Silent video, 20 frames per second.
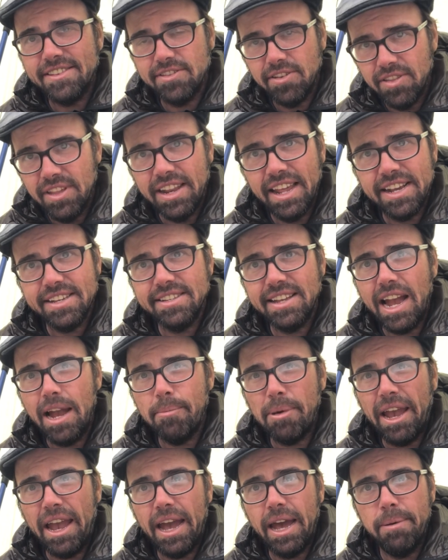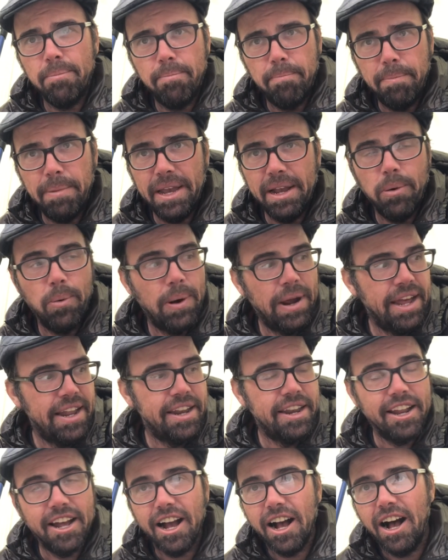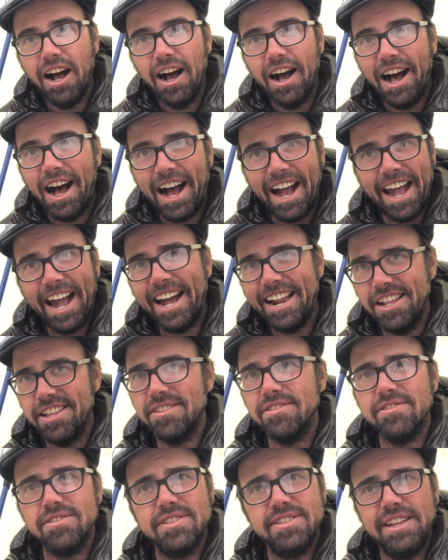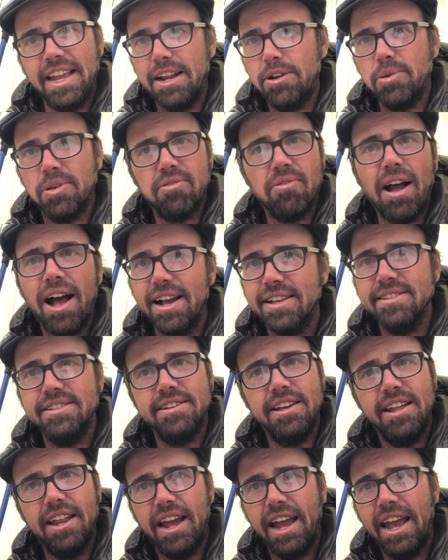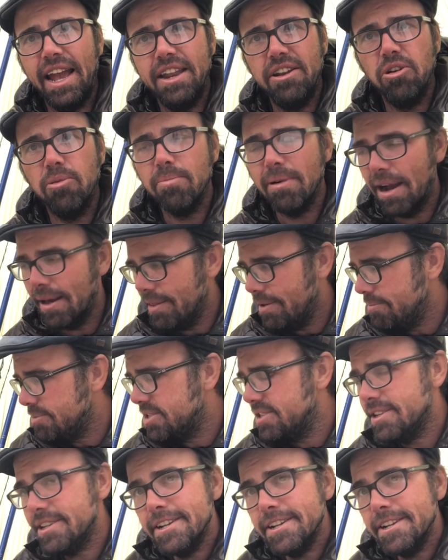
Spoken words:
So the next time I had big wind, I had it staked with rocks and I had no problems.